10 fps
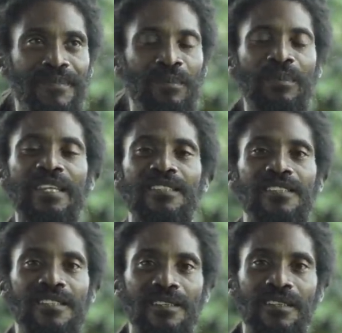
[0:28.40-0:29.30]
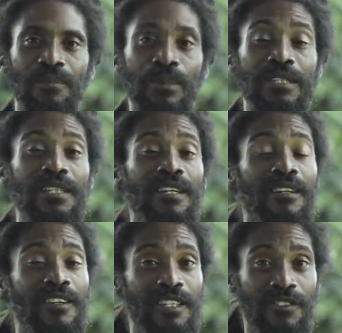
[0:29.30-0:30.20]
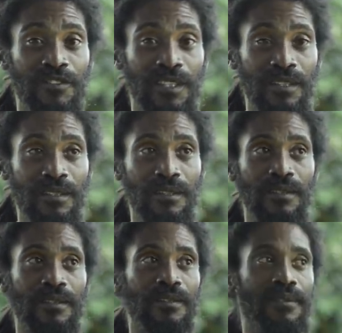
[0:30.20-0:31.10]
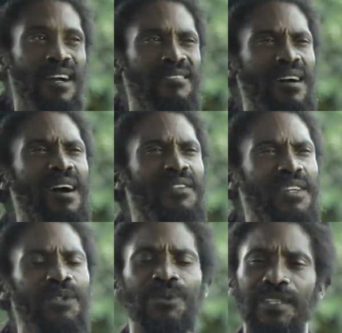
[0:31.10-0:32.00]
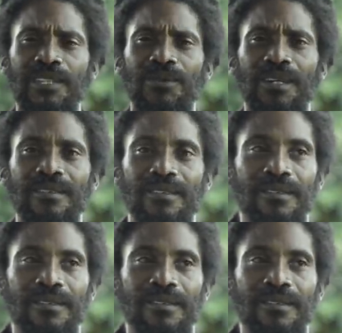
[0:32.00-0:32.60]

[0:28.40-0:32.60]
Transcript: makes this particular evening a rather unique one.